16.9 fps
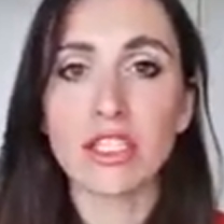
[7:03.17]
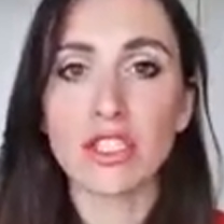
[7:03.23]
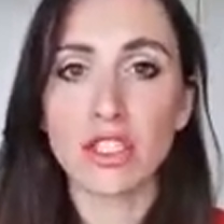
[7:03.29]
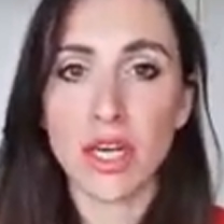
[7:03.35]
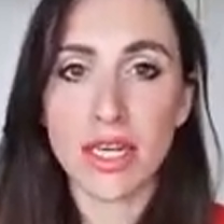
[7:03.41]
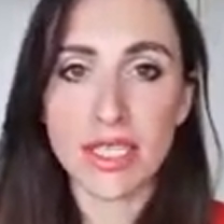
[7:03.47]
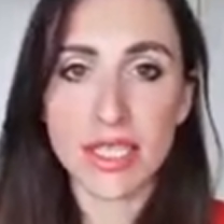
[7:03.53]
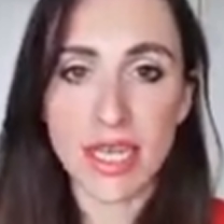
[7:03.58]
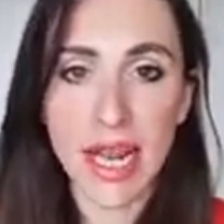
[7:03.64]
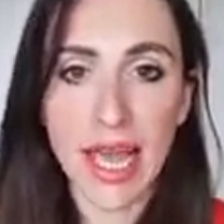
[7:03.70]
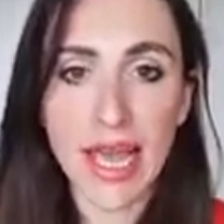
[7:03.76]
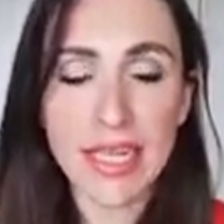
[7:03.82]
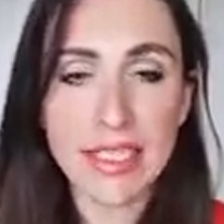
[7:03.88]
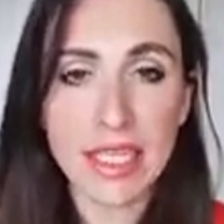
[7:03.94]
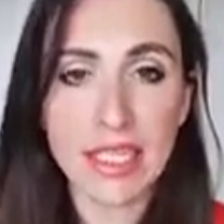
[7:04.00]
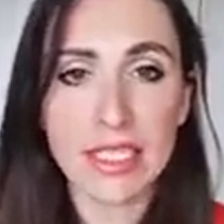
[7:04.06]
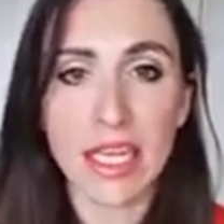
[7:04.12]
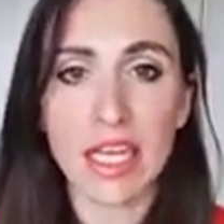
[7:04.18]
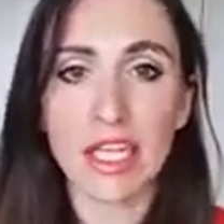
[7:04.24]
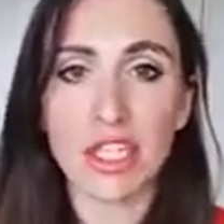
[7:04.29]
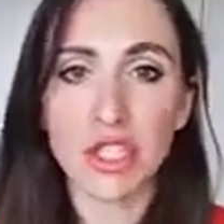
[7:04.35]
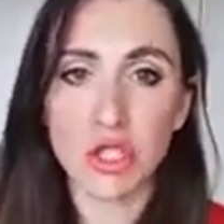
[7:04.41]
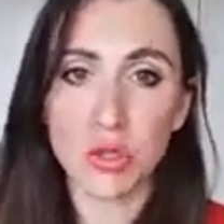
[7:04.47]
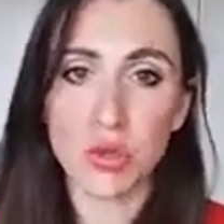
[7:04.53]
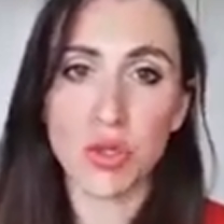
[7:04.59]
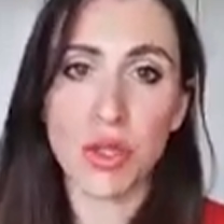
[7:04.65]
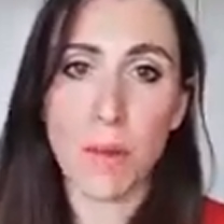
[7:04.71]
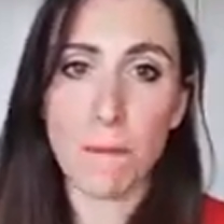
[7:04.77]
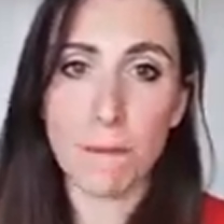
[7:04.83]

translated into the